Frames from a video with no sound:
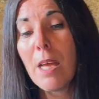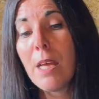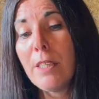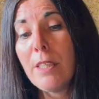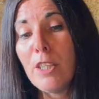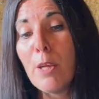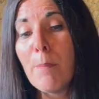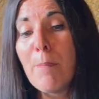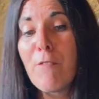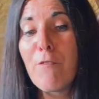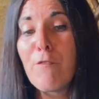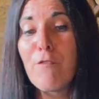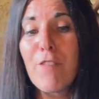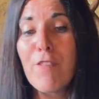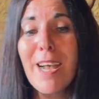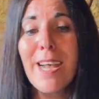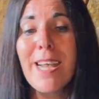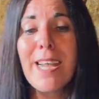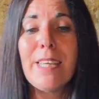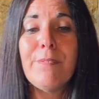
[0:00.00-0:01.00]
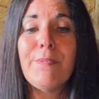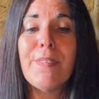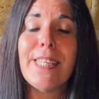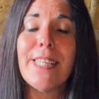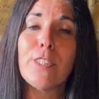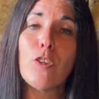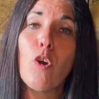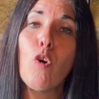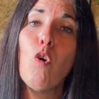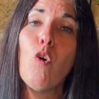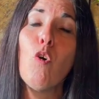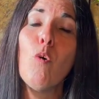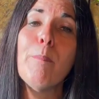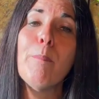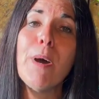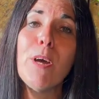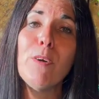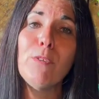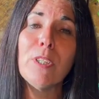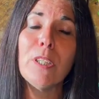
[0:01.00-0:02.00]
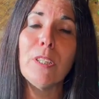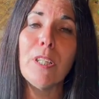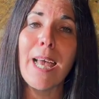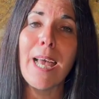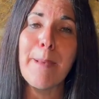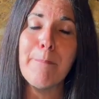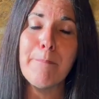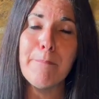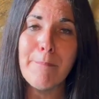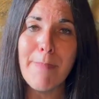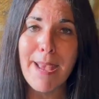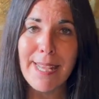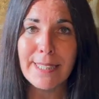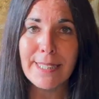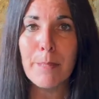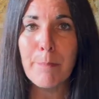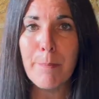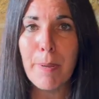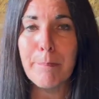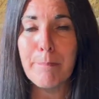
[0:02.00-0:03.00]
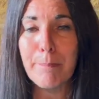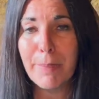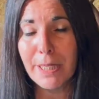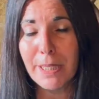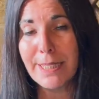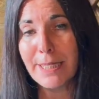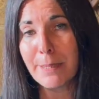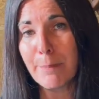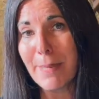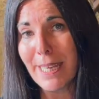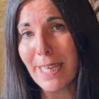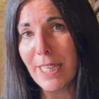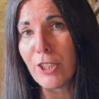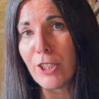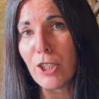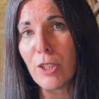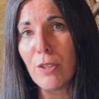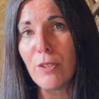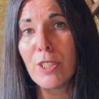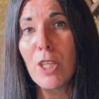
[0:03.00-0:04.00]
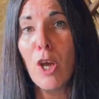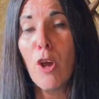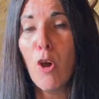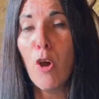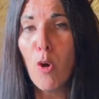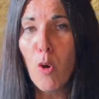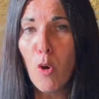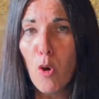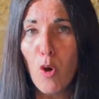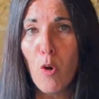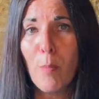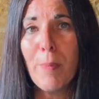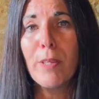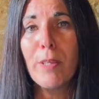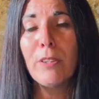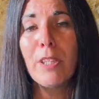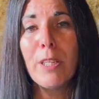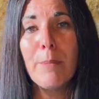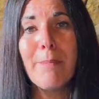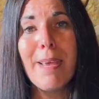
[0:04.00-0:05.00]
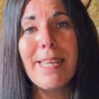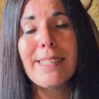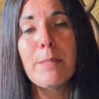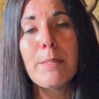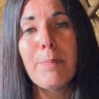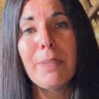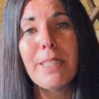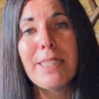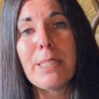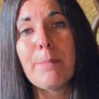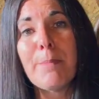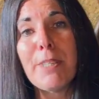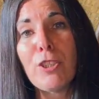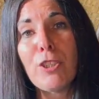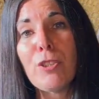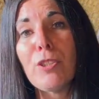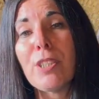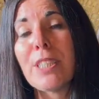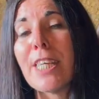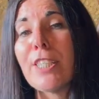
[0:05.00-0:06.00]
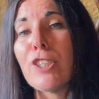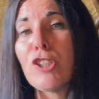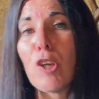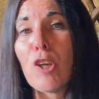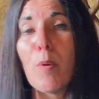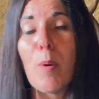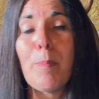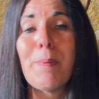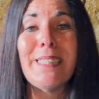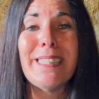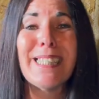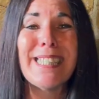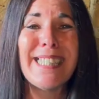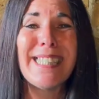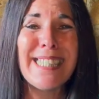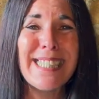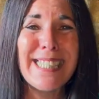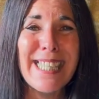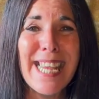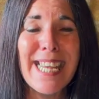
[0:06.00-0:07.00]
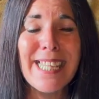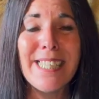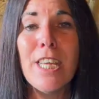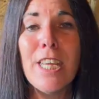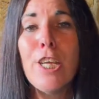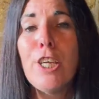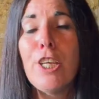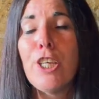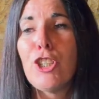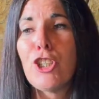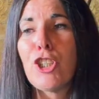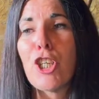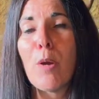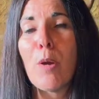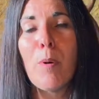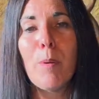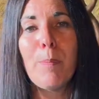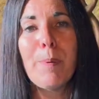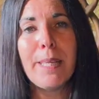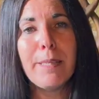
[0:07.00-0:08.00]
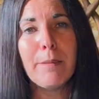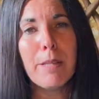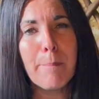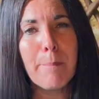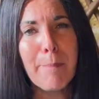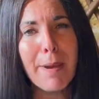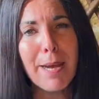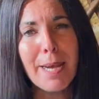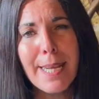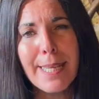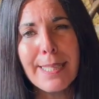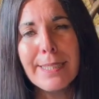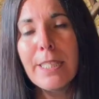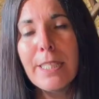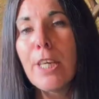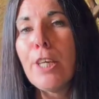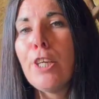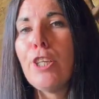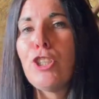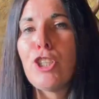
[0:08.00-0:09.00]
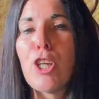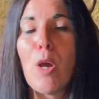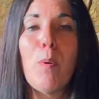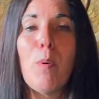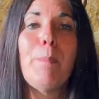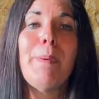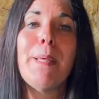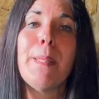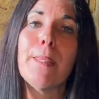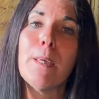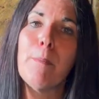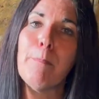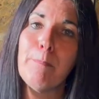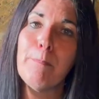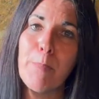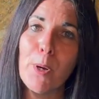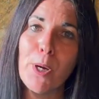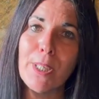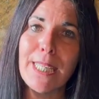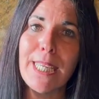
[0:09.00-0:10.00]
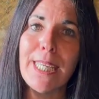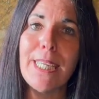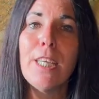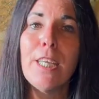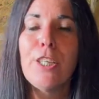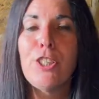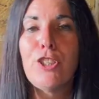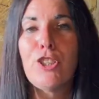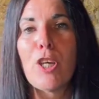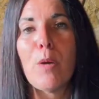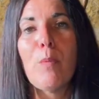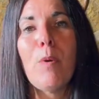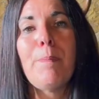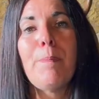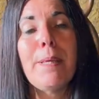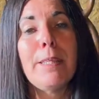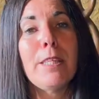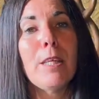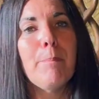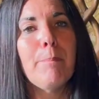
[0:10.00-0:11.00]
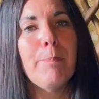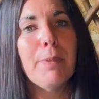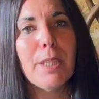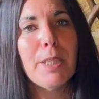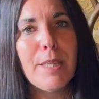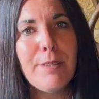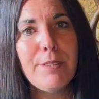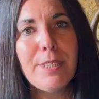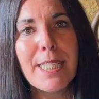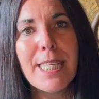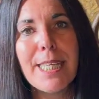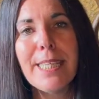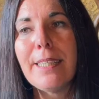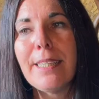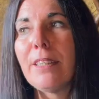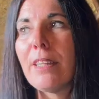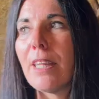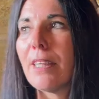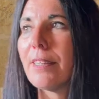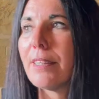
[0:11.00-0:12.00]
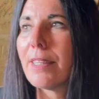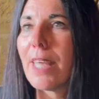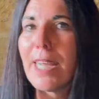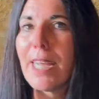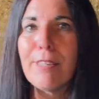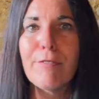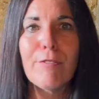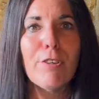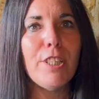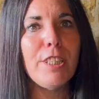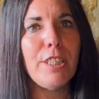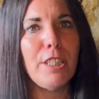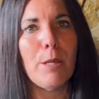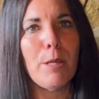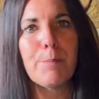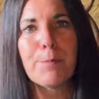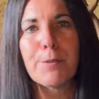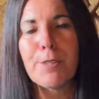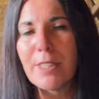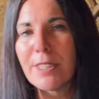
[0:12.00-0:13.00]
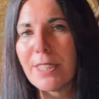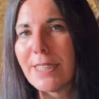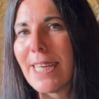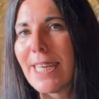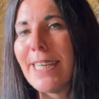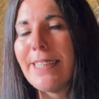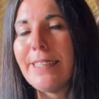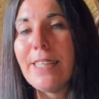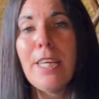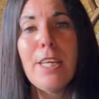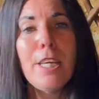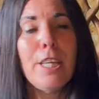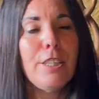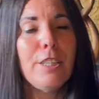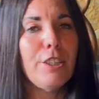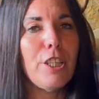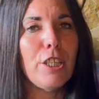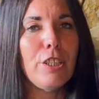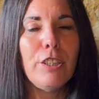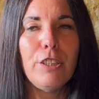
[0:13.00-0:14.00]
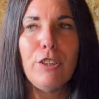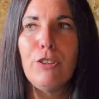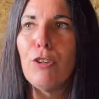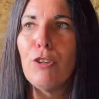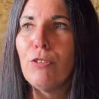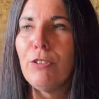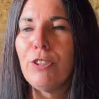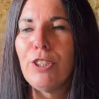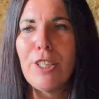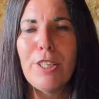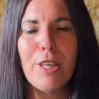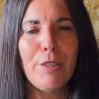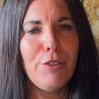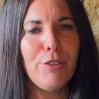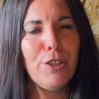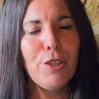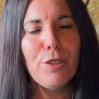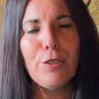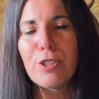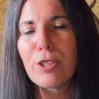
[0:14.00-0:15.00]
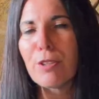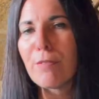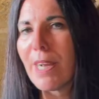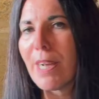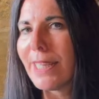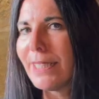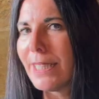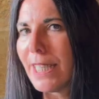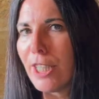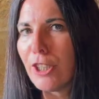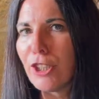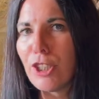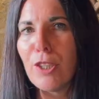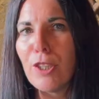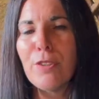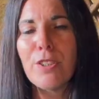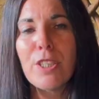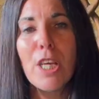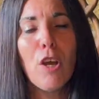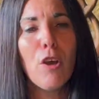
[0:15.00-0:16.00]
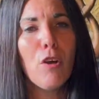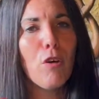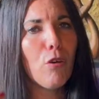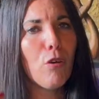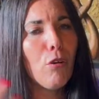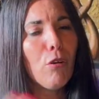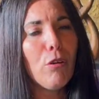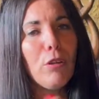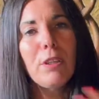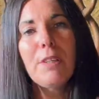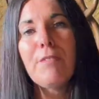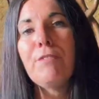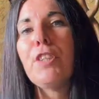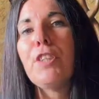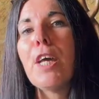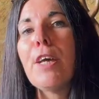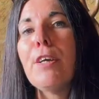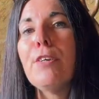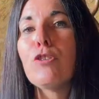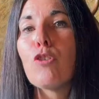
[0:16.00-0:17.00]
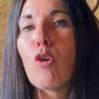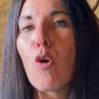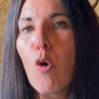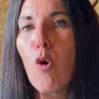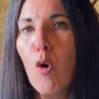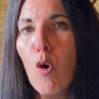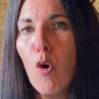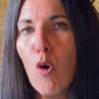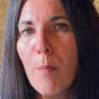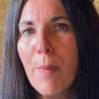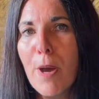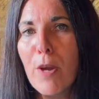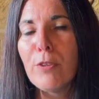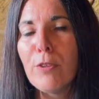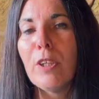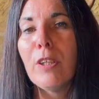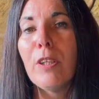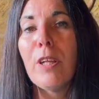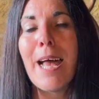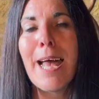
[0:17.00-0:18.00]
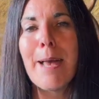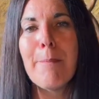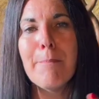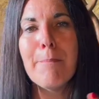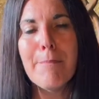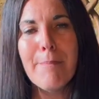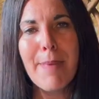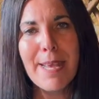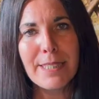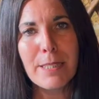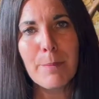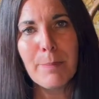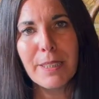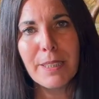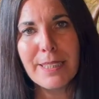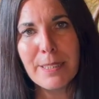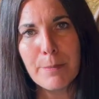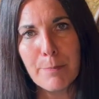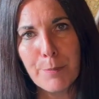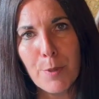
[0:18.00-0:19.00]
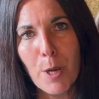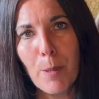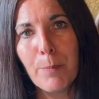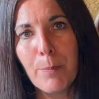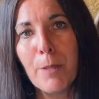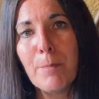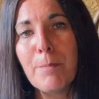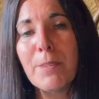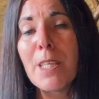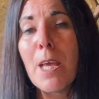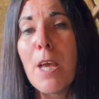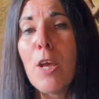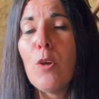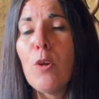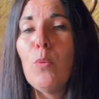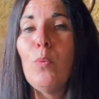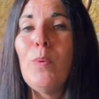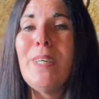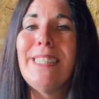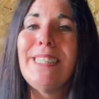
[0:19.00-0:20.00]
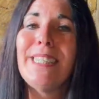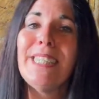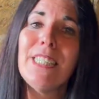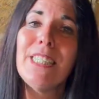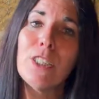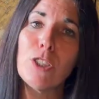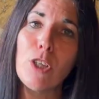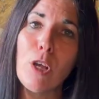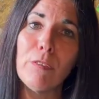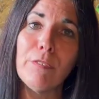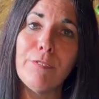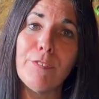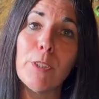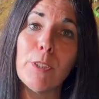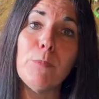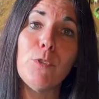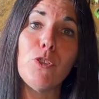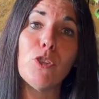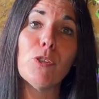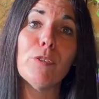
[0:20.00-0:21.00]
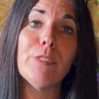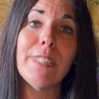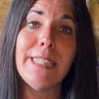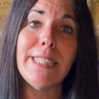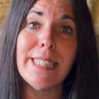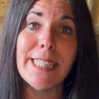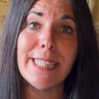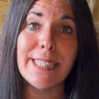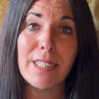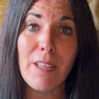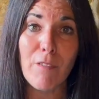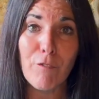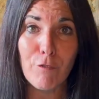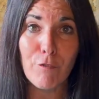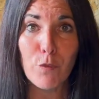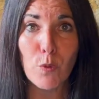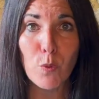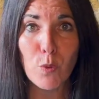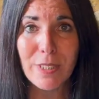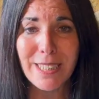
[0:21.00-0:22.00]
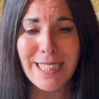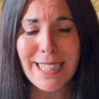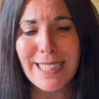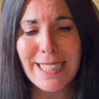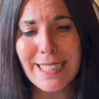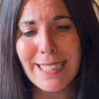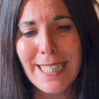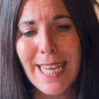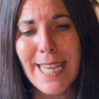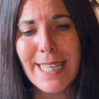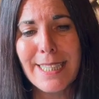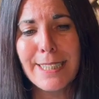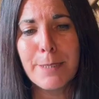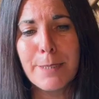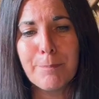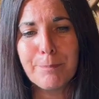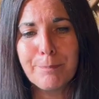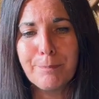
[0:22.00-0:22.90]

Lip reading: Number five is hormonal and metabolism issues. Hormonal and metabolism issues that show up in the skin, show up in the mind, show up in the body, show up in the bloating, the thyroid, the prostate, the uterine issues. All of those hormonal and metabolism problems, we dissolve them during this 14 days.